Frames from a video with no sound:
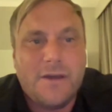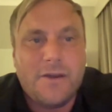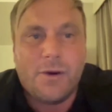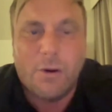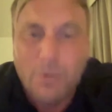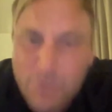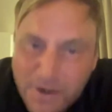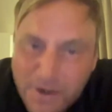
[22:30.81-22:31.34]
the
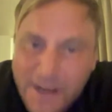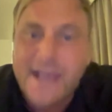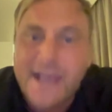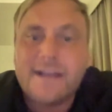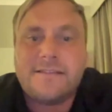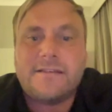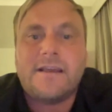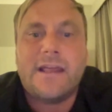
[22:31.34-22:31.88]
whole
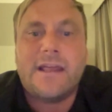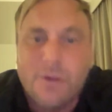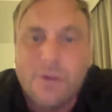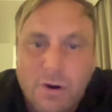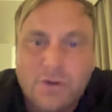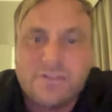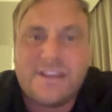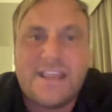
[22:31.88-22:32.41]
Connect, and
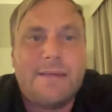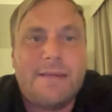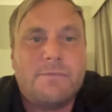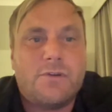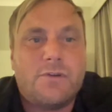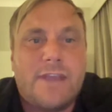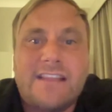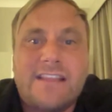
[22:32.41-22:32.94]
your team
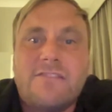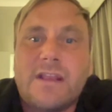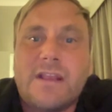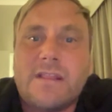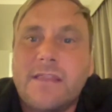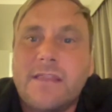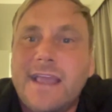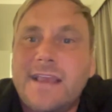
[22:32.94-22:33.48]
to get
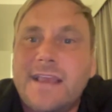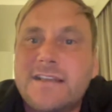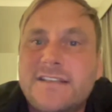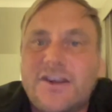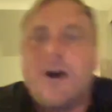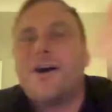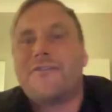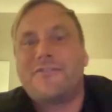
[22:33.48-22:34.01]
what they
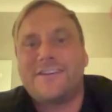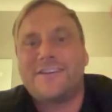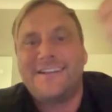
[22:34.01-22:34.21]
deserve.